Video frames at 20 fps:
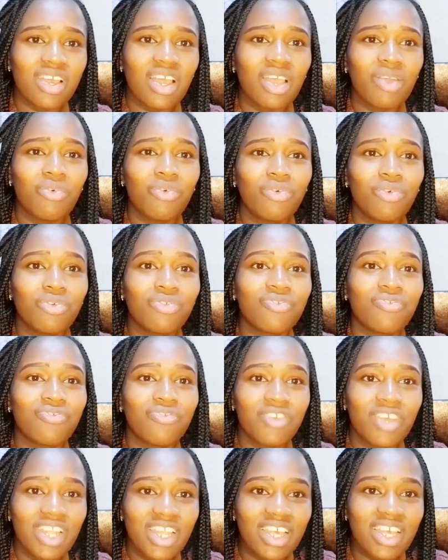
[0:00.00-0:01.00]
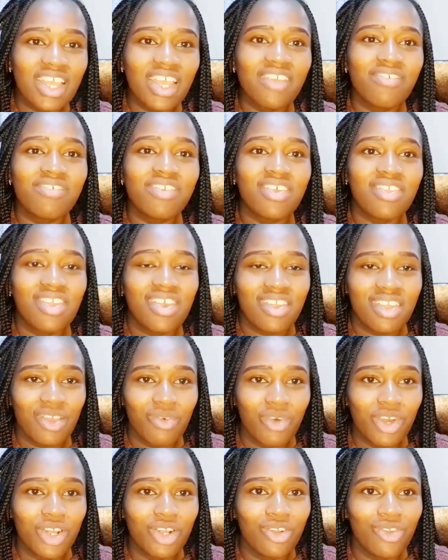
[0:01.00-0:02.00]
I was feeling everything they
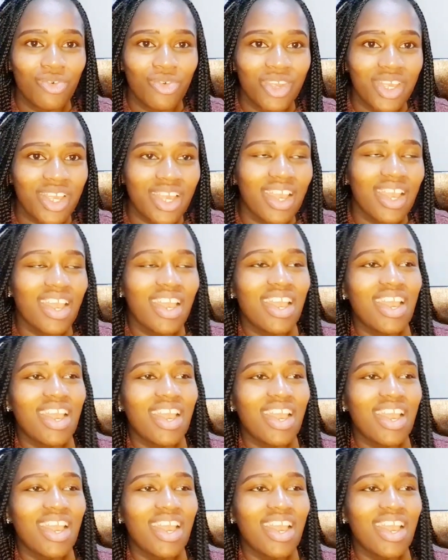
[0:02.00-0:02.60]
were doing.